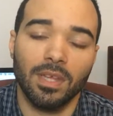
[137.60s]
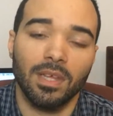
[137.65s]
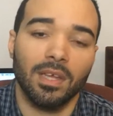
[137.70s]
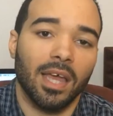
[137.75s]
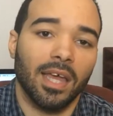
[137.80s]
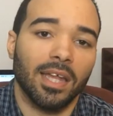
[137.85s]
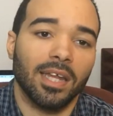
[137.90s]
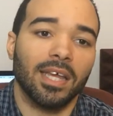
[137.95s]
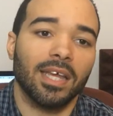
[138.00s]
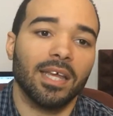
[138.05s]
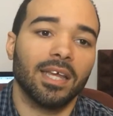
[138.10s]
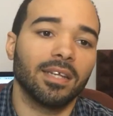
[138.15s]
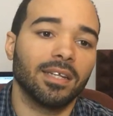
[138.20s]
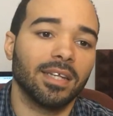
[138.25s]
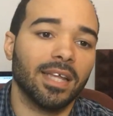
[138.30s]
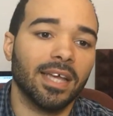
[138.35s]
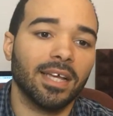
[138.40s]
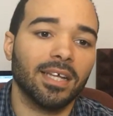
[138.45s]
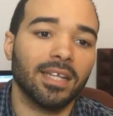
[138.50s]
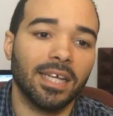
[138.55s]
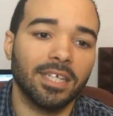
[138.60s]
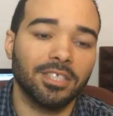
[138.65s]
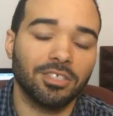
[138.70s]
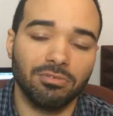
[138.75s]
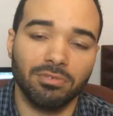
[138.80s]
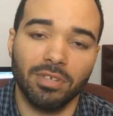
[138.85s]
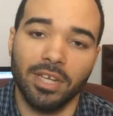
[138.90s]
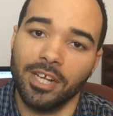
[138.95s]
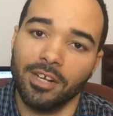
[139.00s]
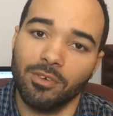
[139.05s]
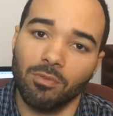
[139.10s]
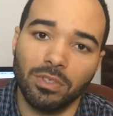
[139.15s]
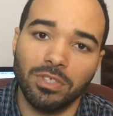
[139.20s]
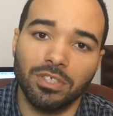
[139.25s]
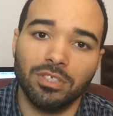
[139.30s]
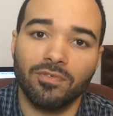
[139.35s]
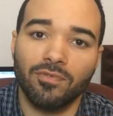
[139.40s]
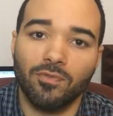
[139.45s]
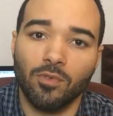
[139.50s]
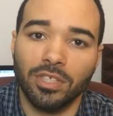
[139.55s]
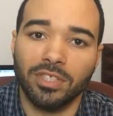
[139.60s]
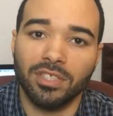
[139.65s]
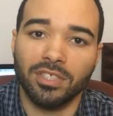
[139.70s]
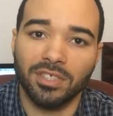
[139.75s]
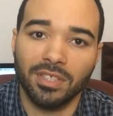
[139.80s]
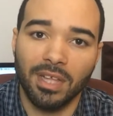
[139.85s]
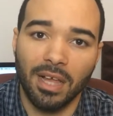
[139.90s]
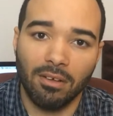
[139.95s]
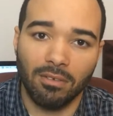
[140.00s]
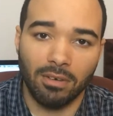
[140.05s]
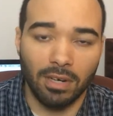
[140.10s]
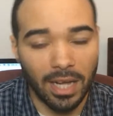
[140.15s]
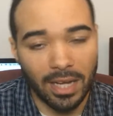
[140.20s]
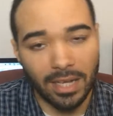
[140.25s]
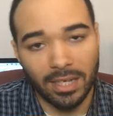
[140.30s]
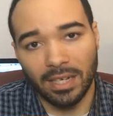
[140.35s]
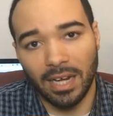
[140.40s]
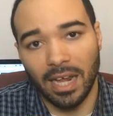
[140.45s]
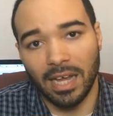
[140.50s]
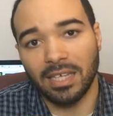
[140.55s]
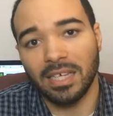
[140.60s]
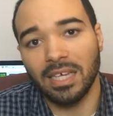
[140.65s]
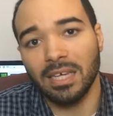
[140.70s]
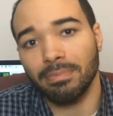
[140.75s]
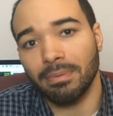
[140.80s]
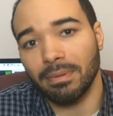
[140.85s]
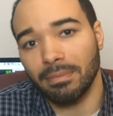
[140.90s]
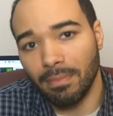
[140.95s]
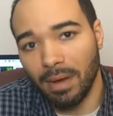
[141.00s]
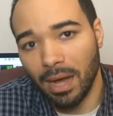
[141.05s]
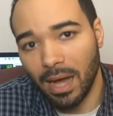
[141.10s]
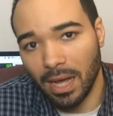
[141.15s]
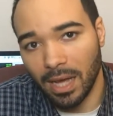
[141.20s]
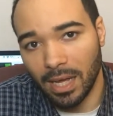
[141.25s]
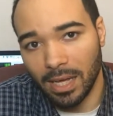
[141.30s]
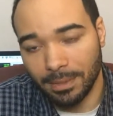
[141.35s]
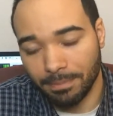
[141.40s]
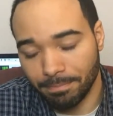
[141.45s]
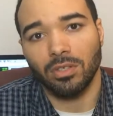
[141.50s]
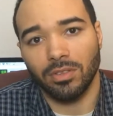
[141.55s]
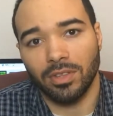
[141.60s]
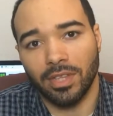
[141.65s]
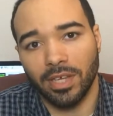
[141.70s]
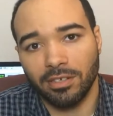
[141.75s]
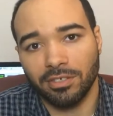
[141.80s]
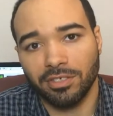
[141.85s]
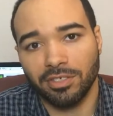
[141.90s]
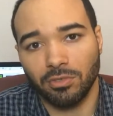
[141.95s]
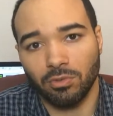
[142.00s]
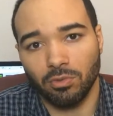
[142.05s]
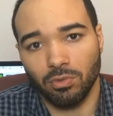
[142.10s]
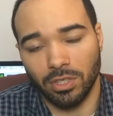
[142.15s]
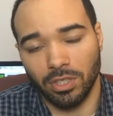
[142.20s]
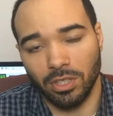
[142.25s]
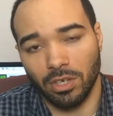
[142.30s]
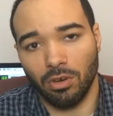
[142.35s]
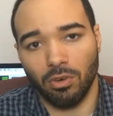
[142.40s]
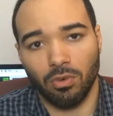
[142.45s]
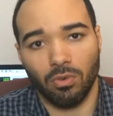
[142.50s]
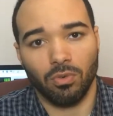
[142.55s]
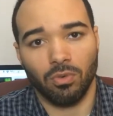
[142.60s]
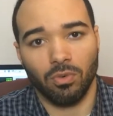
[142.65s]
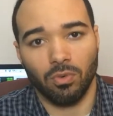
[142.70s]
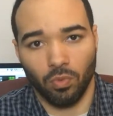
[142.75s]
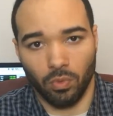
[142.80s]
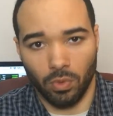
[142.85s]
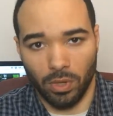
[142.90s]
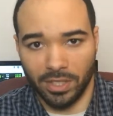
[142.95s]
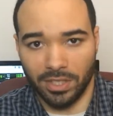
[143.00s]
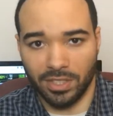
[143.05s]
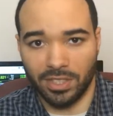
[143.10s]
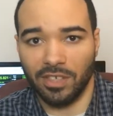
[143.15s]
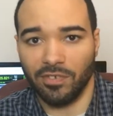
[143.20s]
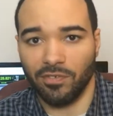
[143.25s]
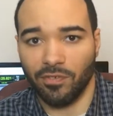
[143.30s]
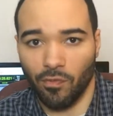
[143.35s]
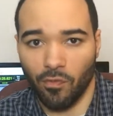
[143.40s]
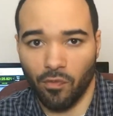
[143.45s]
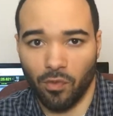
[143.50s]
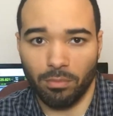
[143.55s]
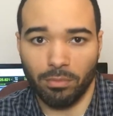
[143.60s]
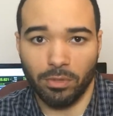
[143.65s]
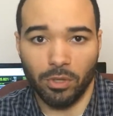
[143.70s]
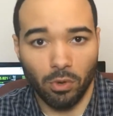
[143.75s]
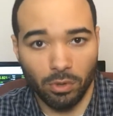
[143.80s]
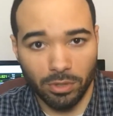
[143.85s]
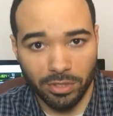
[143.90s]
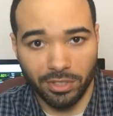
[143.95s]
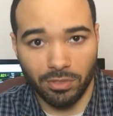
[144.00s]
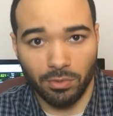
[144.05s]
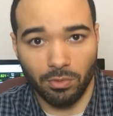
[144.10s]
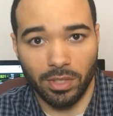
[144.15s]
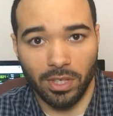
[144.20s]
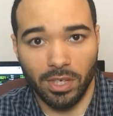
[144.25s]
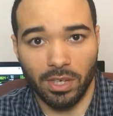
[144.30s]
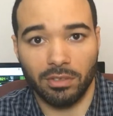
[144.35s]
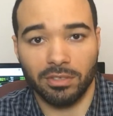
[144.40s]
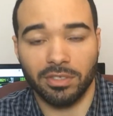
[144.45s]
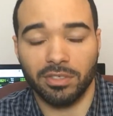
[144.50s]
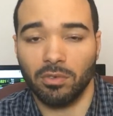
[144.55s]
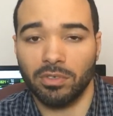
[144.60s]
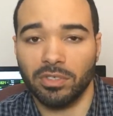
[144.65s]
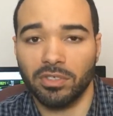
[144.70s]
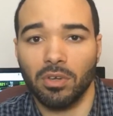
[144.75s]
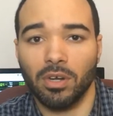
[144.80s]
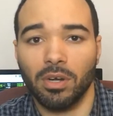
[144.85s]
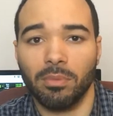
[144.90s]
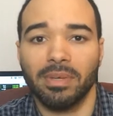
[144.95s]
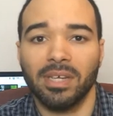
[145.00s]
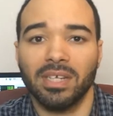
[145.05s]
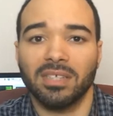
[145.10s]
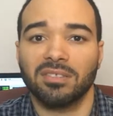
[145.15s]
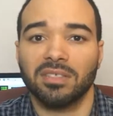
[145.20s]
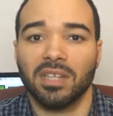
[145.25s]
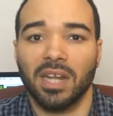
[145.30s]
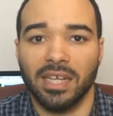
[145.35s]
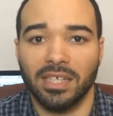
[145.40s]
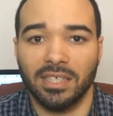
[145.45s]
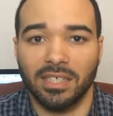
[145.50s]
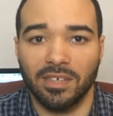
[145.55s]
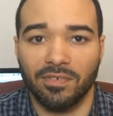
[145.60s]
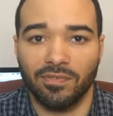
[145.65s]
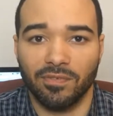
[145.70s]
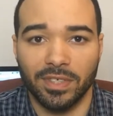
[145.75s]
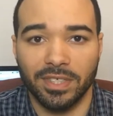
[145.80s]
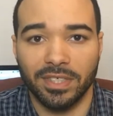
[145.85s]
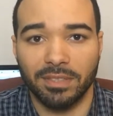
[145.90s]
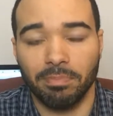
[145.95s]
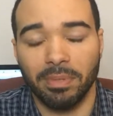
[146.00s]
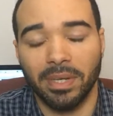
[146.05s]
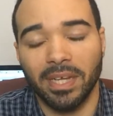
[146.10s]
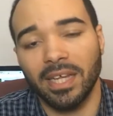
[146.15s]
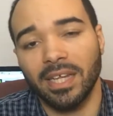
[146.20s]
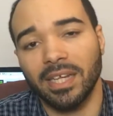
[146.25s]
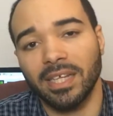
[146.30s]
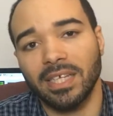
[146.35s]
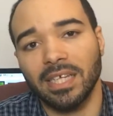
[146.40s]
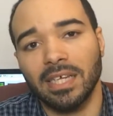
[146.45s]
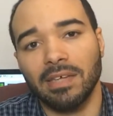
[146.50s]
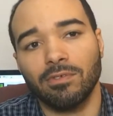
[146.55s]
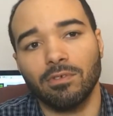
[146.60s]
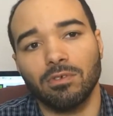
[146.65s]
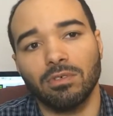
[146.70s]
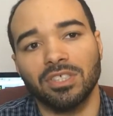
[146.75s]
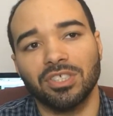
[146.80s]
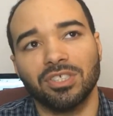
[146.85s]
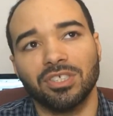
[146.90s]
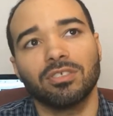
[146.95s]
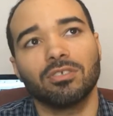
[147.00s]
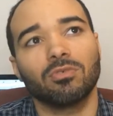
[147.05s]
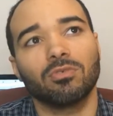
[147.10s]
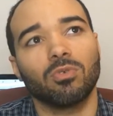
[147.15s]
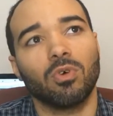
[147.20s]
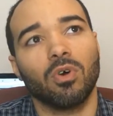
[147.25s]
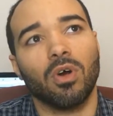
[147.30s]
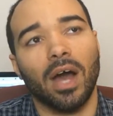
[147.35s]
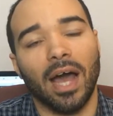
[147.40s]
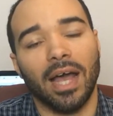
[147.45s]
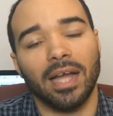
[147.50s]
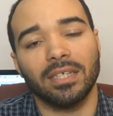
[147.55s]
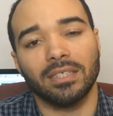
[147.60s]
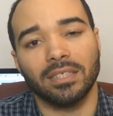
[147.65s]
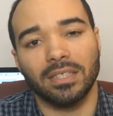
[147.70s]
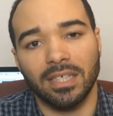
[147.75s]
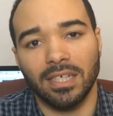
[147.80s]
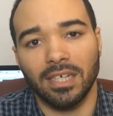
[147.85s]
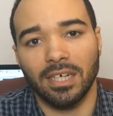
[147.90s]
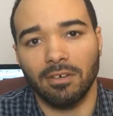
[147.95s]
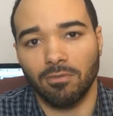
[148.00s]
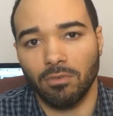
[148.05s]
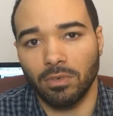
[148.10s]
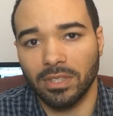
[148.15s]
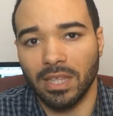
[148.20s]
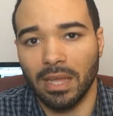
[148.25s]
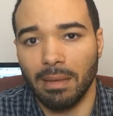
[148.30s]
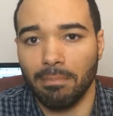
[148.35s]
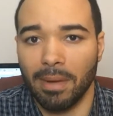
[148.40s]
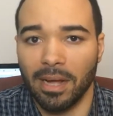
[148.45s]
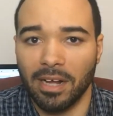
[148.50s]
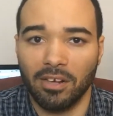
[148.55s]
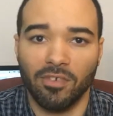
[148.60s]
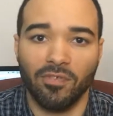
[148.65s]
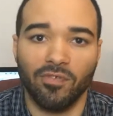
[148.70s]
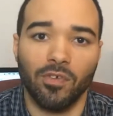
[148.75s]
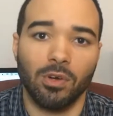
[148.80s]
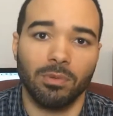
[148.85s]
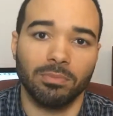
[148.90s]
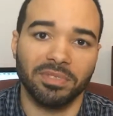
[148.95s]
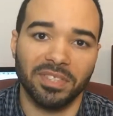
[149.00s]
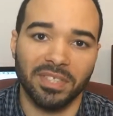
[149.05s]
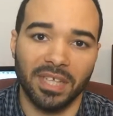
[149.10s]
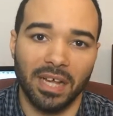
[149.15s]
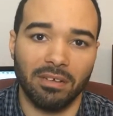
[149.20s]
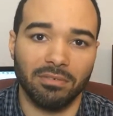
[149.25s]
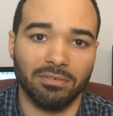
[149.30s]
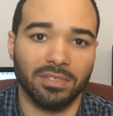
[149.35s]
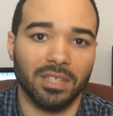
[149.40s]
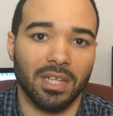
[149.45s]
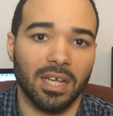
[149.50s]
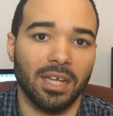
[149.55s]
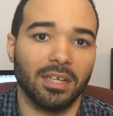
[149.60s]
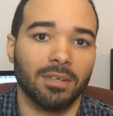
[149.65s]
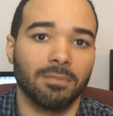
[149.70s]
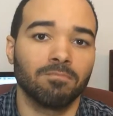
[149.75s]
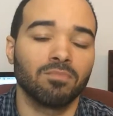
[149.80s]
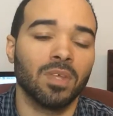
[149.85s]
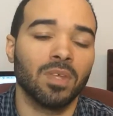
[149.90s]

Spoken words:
and then they'll let you hear what your voices sound like. Now keep in mind, their studio is different from your studio, so it's going to be a slight difference, but it'll give you a general idea of what that microphone sounds like.